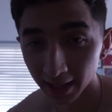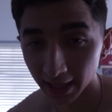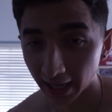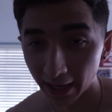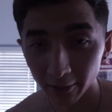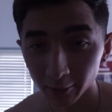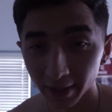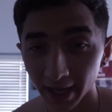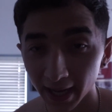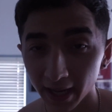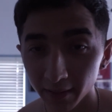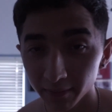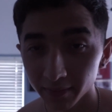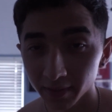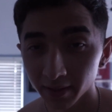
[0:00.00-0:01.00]
Like, I don't
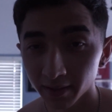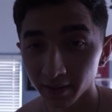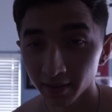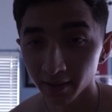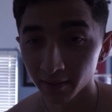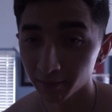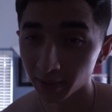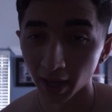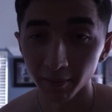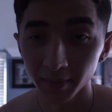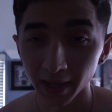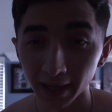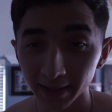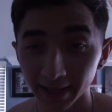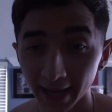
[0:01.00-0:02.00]
cap, but I'm
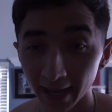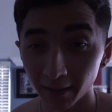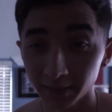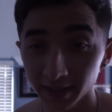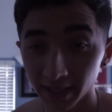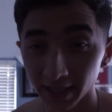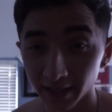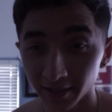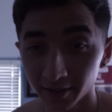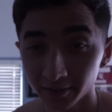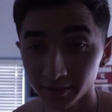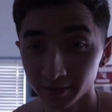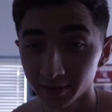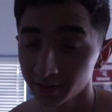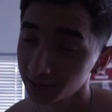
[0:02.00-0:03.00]
about to cap today, you
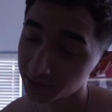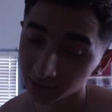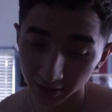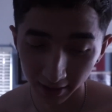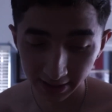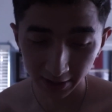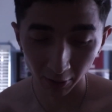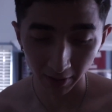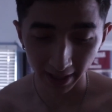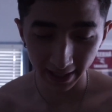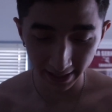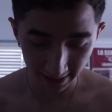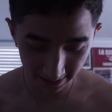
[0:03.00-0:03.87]
know? So let's go get